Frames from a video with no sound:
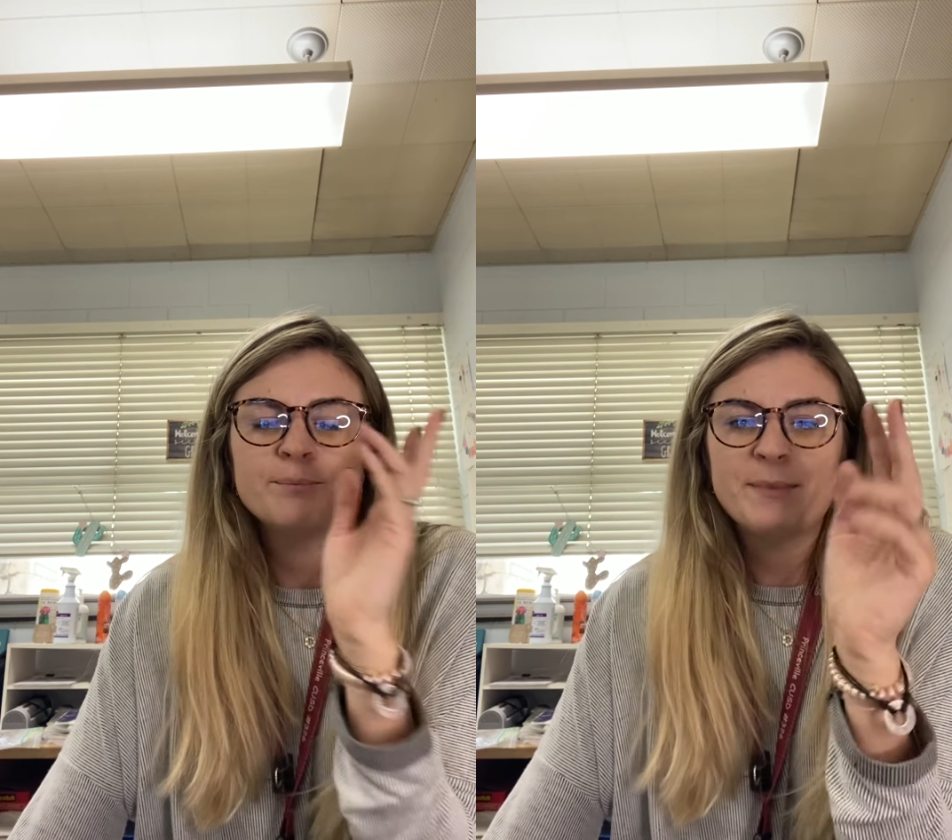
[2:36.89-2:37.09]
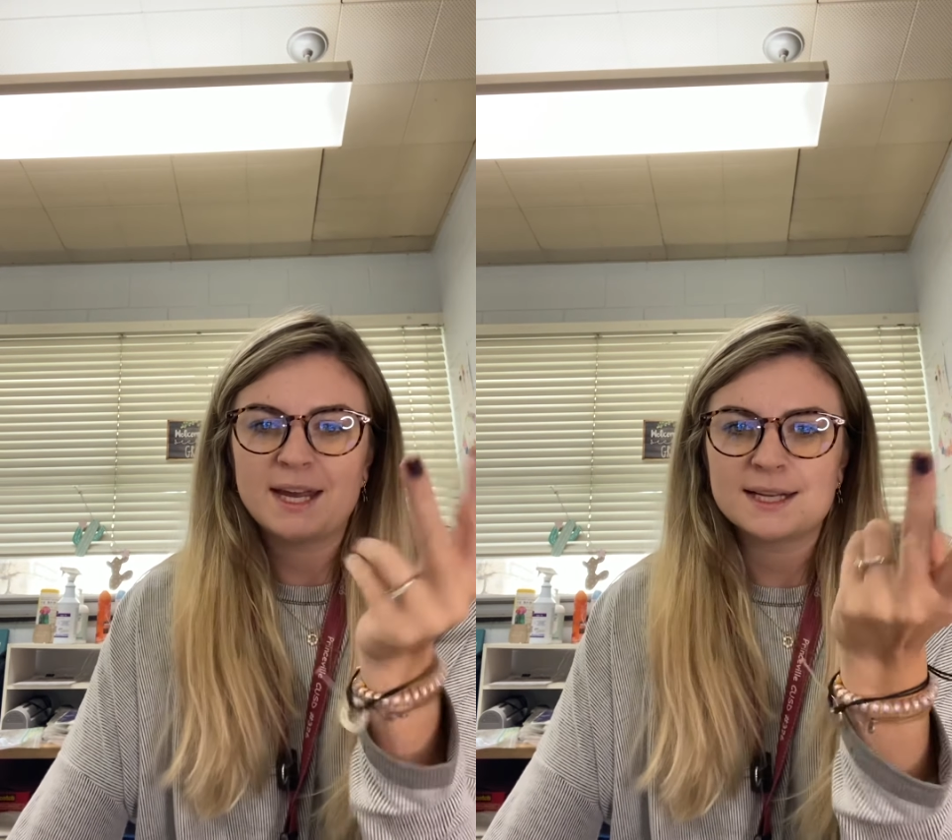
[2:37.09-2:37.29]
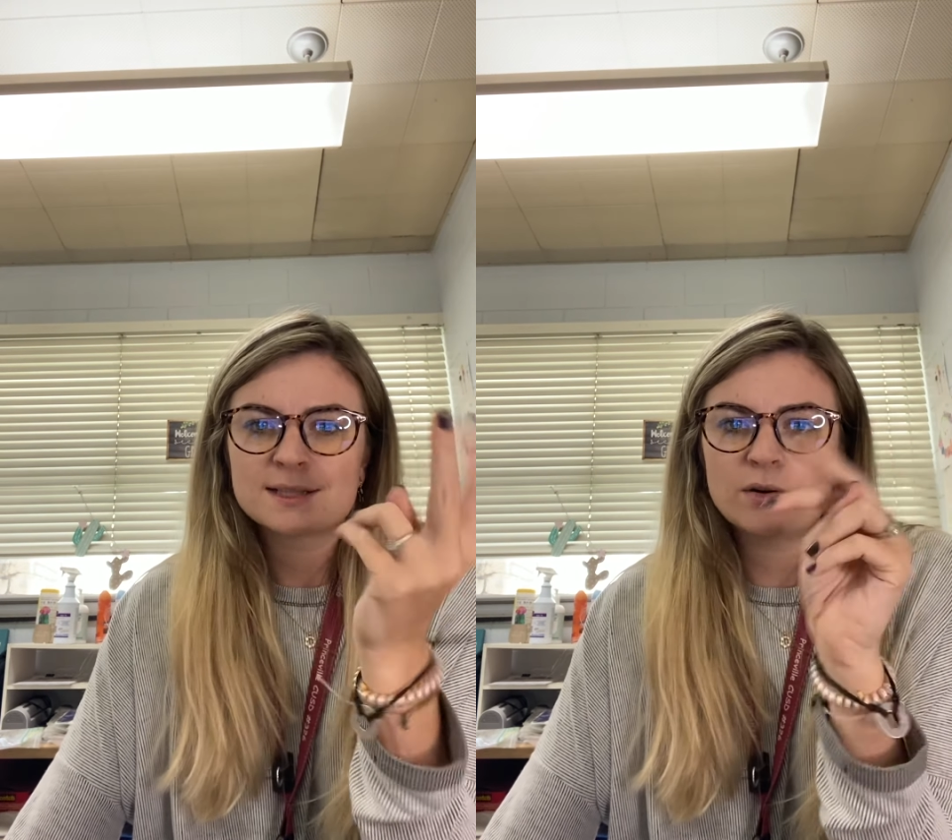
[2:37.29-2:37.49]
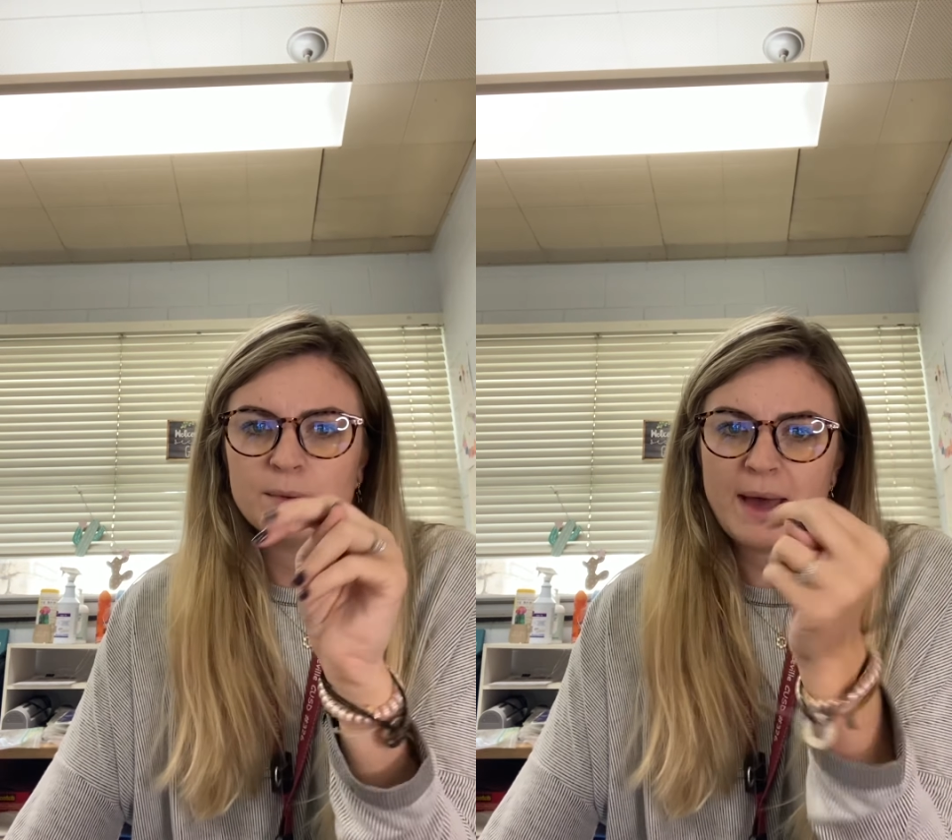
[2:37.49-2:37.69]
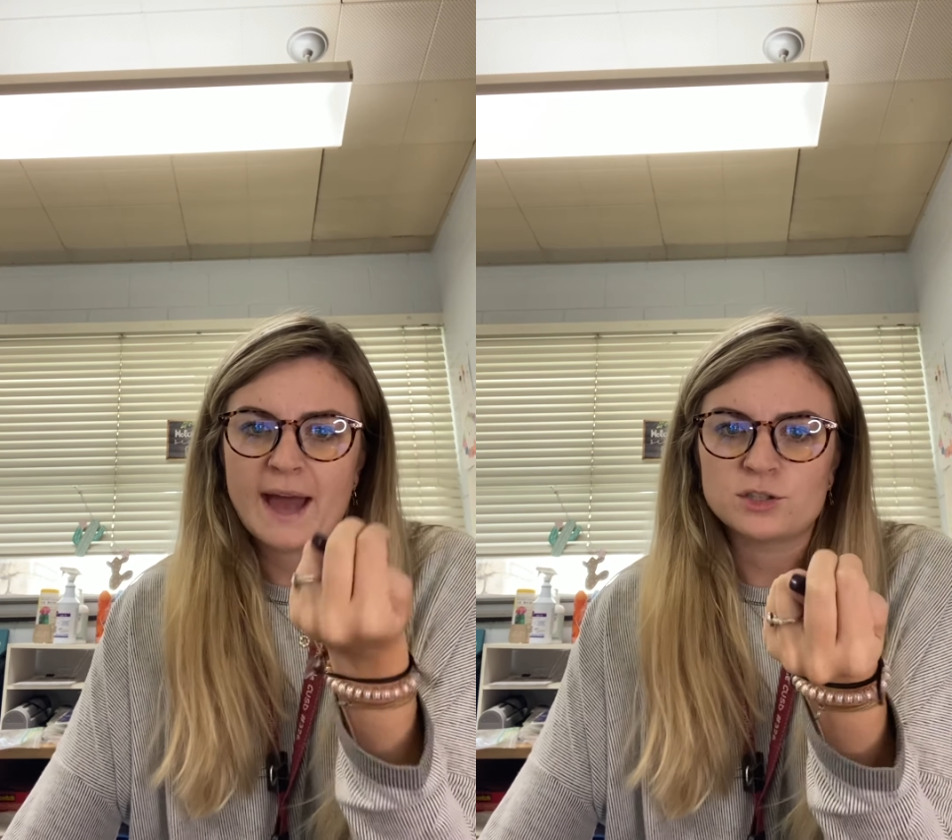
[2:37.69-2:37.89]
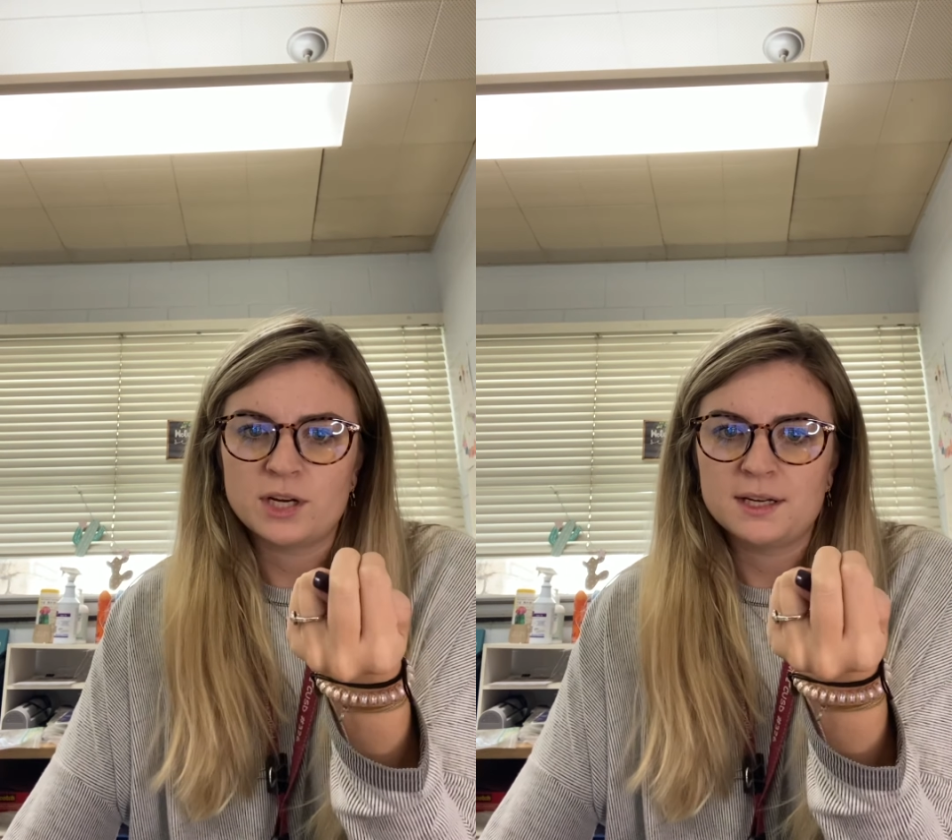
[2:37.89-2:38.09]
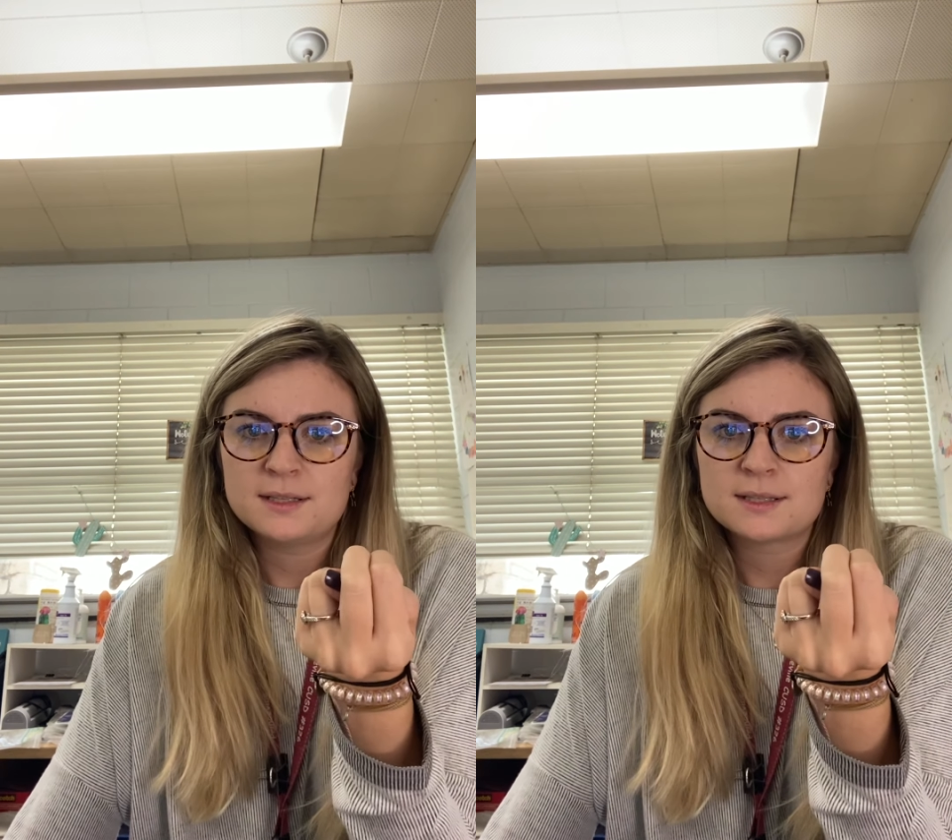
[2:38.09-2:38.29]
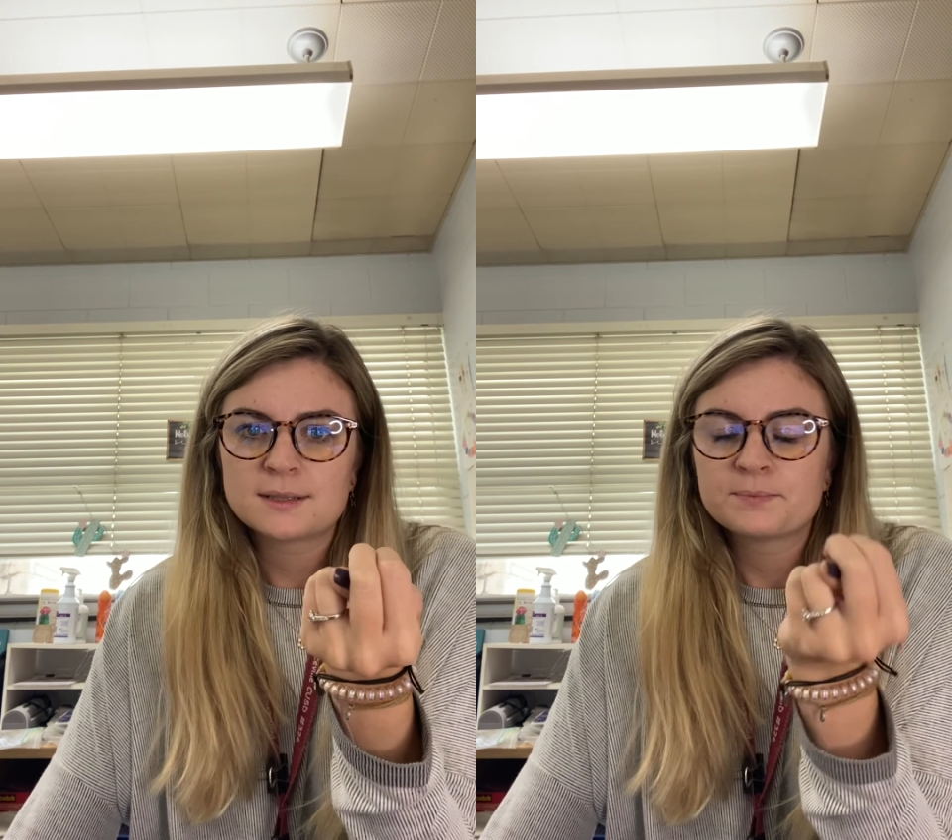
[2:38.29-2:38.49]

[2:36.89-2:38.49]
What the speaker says: Make it so it matches.